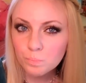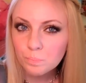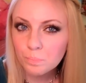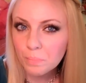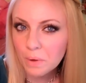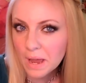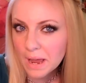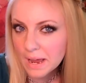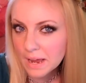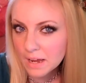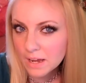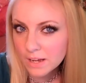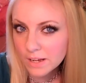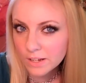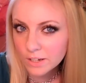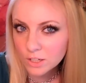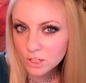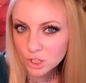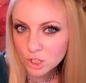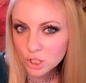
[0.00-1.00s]

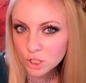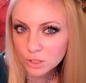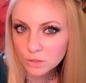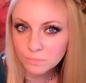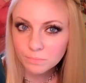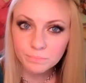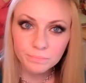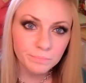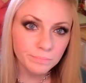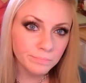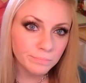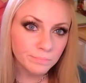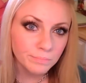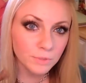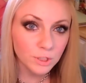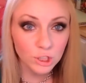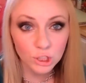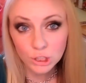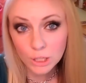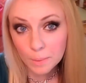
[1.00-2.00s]
beige,
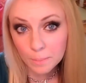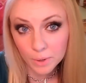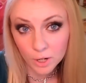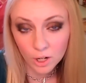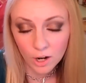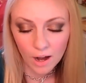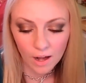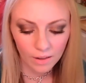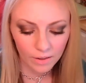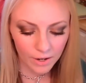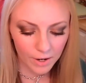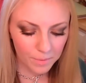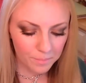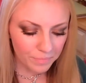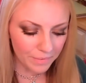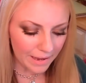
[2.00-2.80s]
shimmer color,